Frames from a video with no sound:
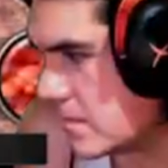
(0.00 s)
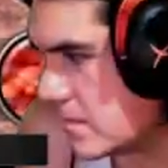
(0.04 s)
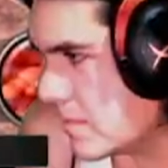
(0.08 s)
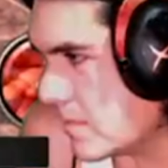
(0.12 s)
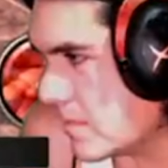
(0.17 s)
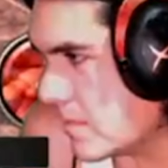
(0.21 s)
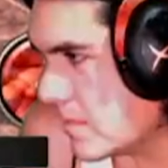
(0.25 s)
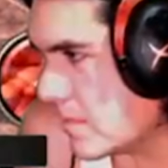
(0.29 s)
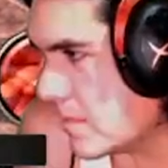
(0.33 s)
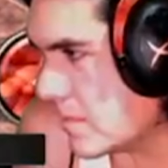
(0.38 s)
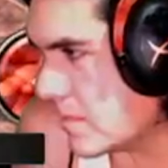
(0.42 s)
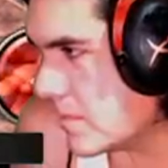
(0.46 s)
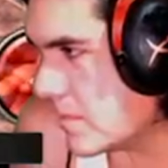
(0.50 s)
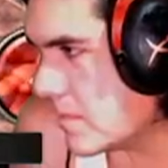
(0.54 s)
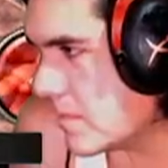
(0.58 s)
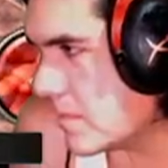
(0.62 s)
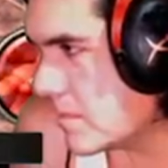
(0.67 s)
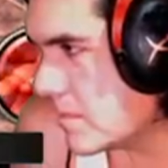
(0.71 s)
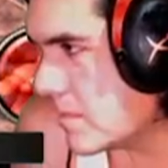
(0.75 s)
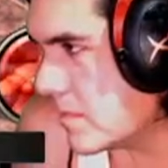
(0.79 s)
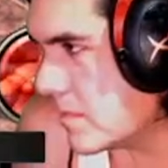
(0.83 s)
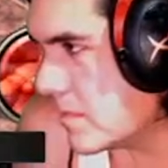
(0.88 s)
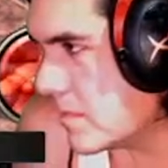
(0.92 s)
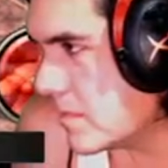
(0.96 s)

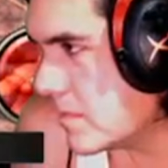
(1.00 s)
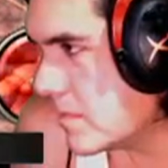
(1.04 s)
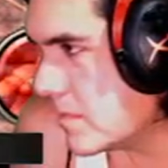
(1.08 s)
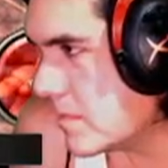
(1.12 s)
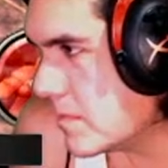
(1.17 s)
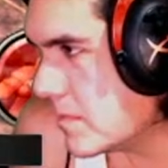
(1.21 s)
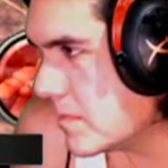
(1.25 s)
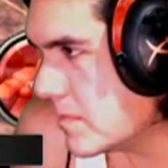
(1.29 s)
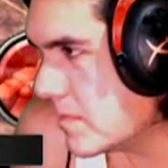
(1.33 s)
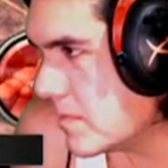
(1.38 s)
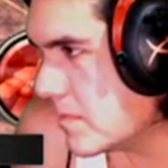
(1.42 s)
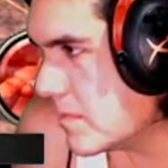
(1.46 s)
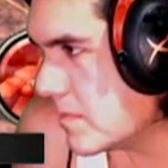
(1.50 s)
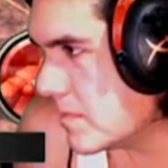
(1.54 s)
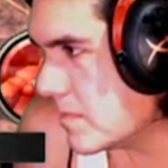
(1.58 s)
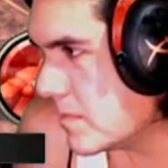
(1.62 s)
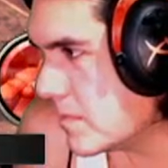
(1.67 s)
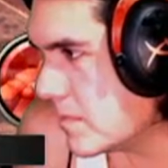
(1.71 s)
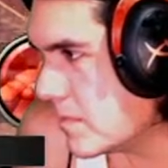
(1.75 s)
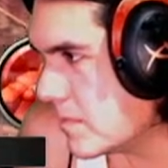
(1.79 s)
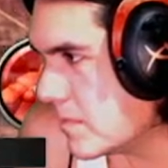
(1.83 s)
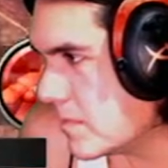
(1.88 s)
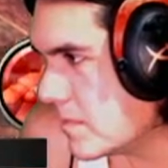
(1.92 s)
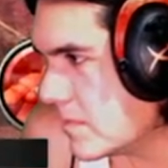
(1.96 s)

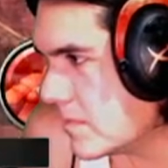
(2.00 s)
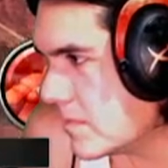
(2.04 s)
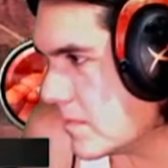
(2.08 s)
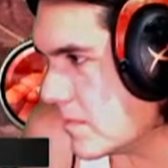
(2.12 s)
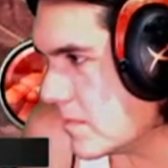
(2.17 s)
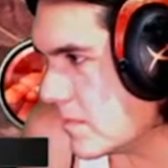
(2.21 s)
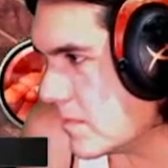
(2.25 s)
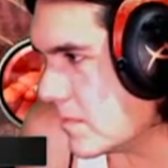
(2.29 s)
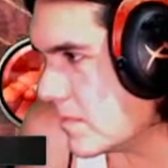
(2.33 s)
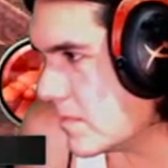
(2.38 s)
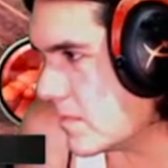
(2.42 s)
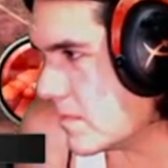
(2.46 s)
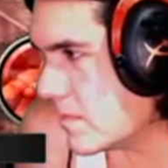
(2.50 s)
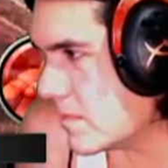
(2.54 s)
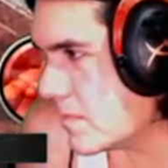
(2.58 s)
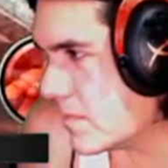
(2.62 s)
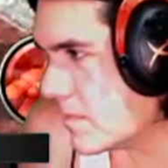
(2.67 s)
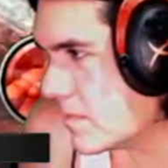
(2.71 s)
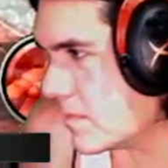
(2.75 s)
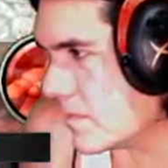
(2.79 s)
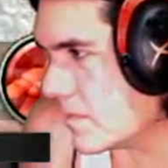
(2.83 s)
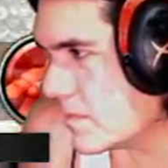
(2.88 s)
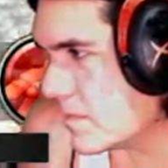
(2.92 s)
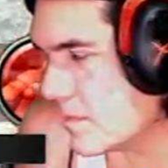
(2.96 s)

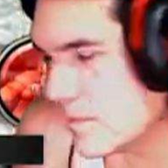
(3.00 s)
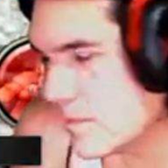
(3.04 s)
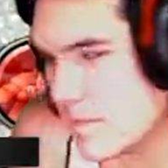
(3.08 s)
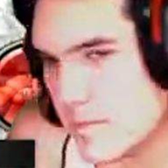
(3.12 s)
(silence)